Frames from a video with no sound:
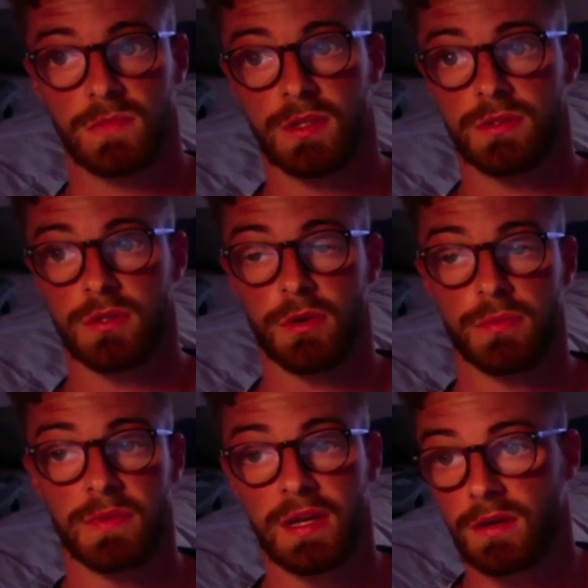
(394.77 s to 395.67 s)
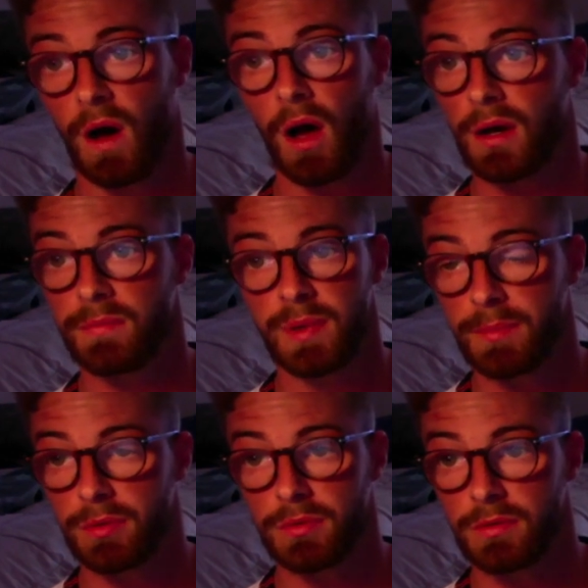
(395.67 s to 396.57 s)
and so thank God
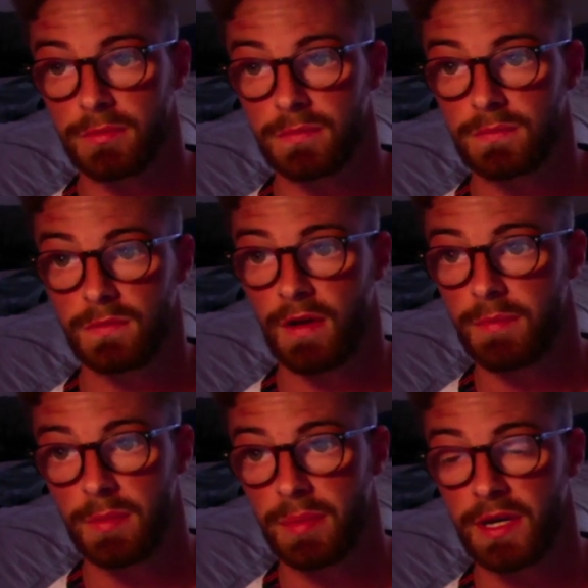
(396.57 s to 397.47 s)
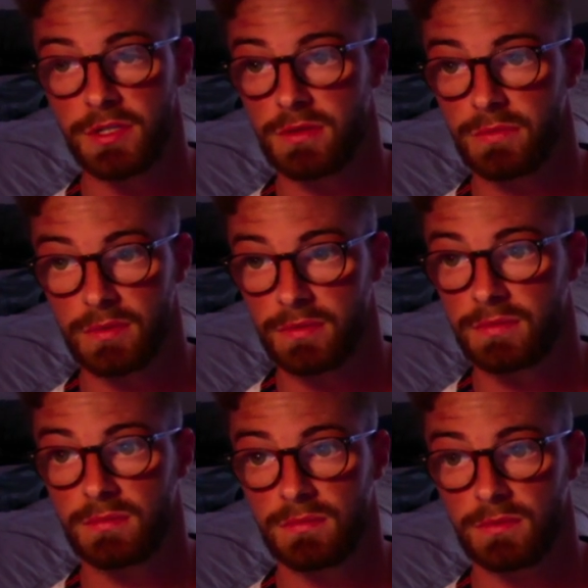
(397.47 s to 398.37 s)
people are have been patient with
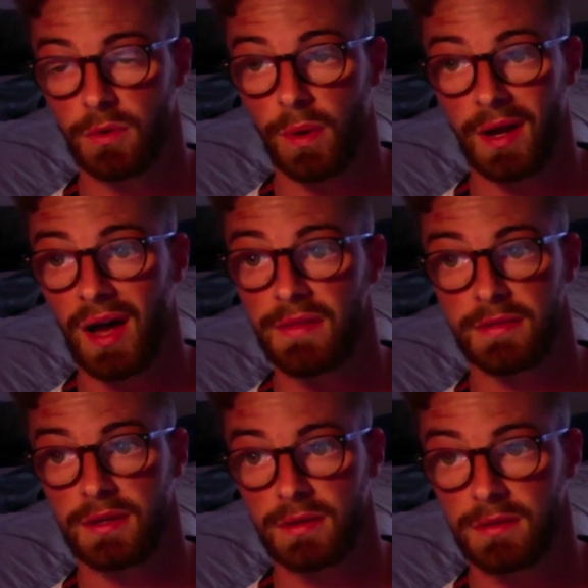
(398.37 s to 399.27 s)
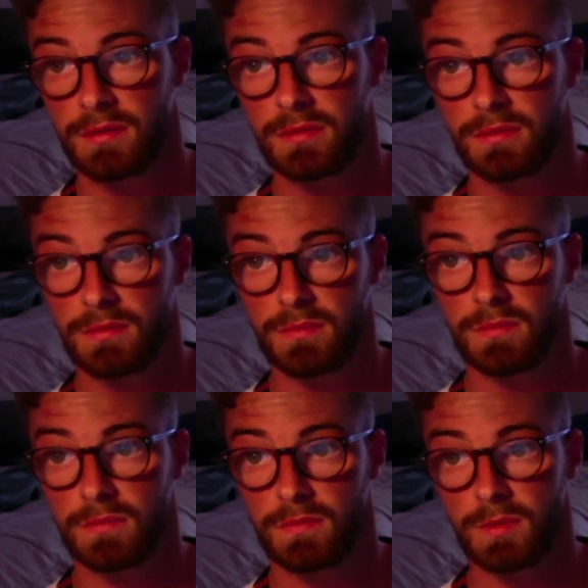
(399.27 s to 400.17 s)
the way I think
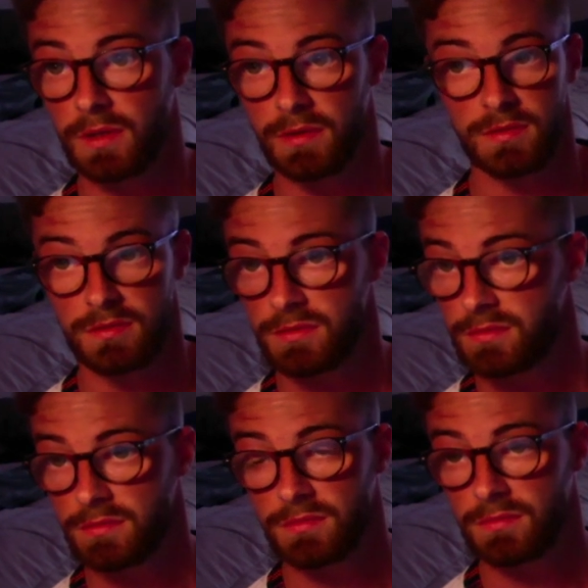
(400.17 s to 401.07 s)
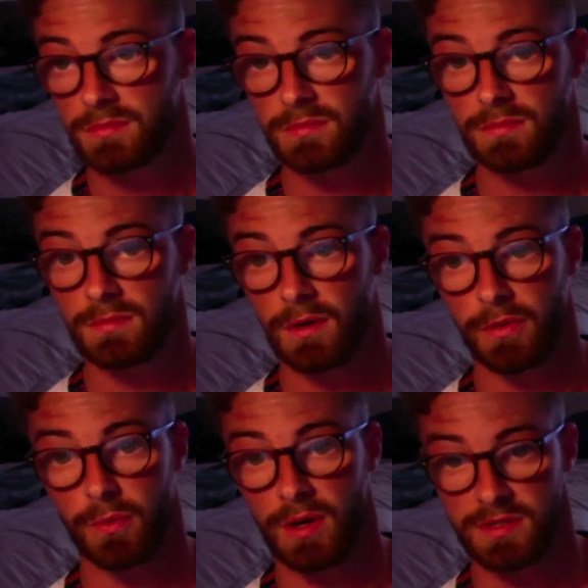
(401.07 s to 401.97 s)
because
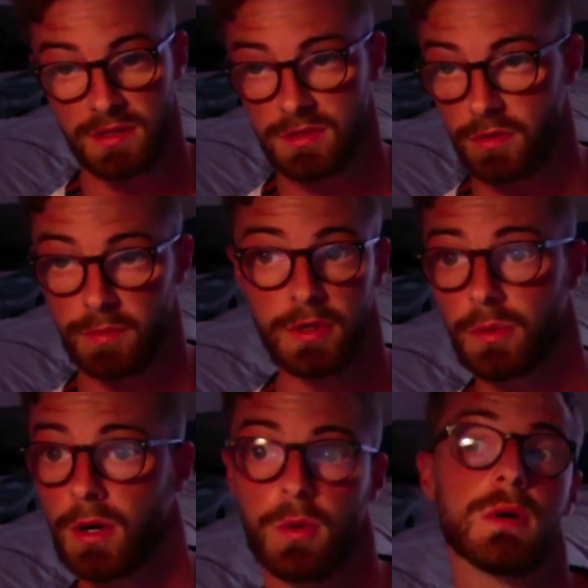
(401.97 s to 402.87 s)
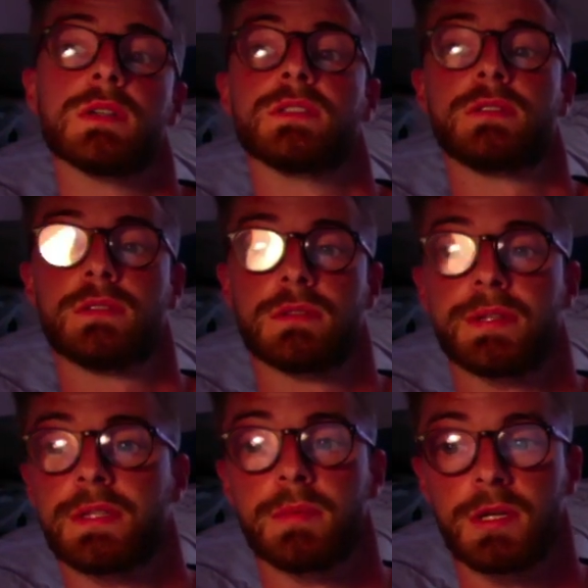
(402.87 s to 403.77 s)
otherwise I'd still be where I was
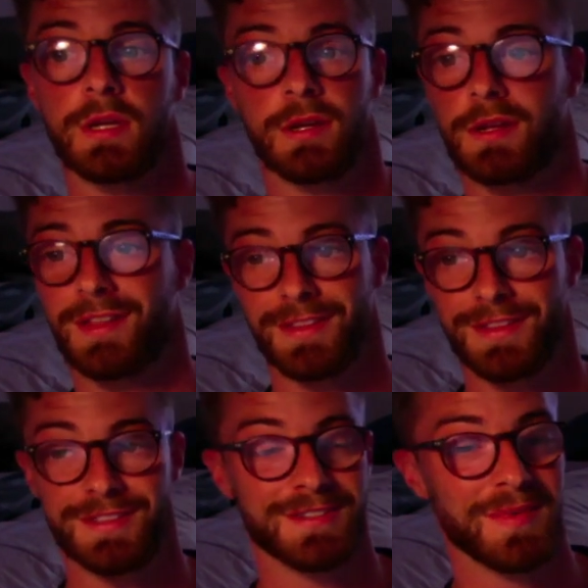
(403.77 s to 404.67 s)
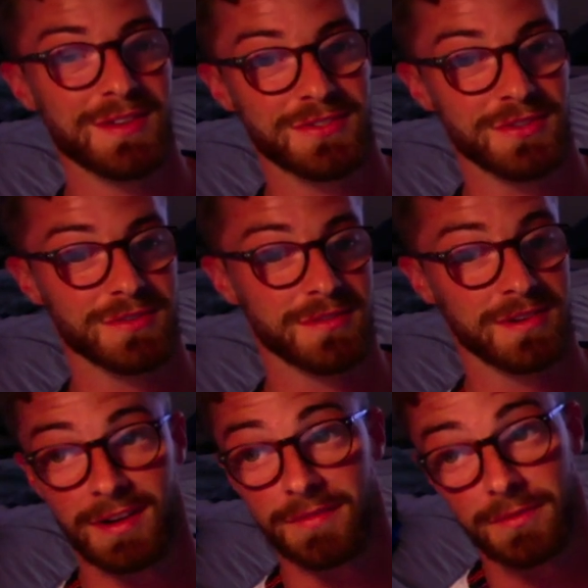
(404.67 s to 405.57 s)
at the beginning of the semester.
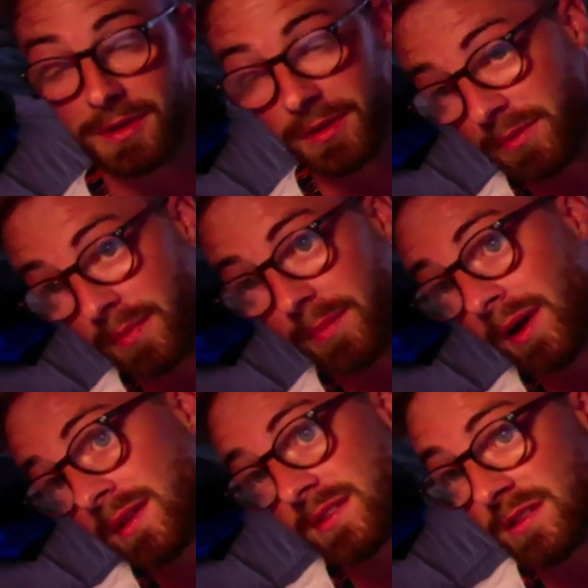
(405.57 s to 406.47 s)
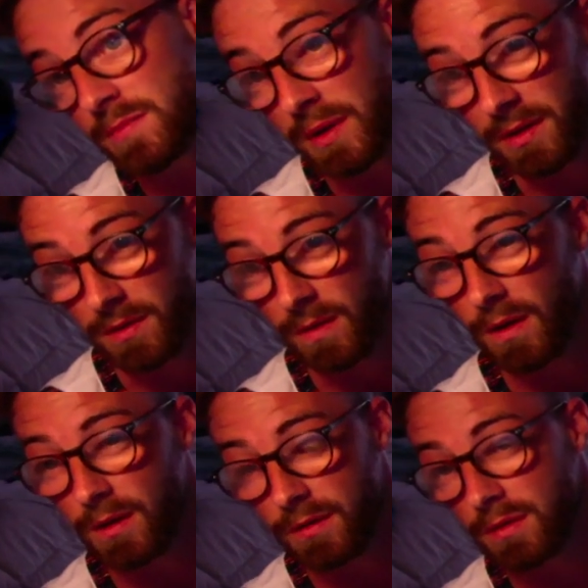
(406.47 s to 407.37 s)
And I'm, you know, my mind's expanded a
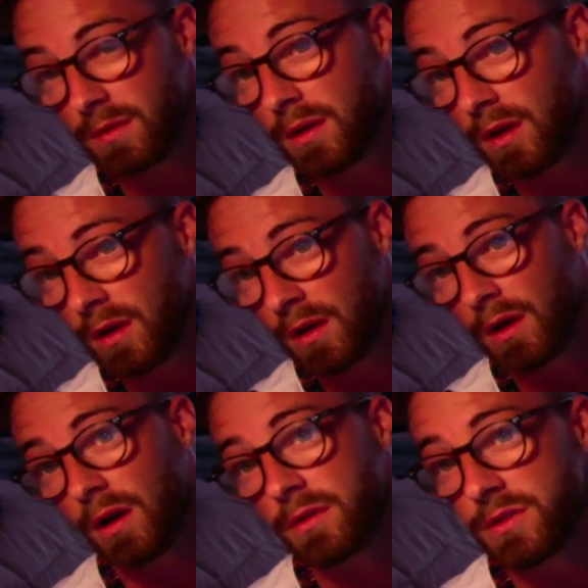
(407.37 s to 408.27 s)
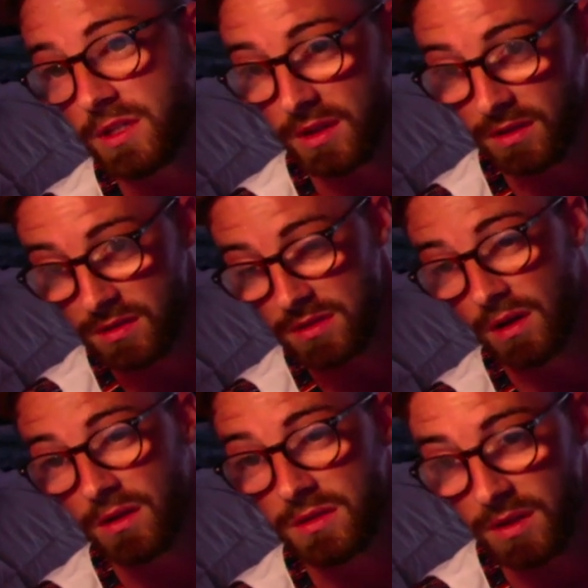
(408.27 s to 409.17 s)
lot understanding these
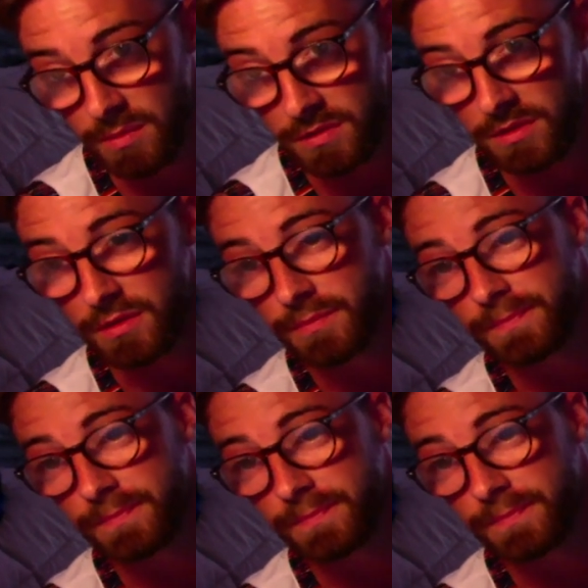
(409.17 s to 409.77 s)
concepts. So,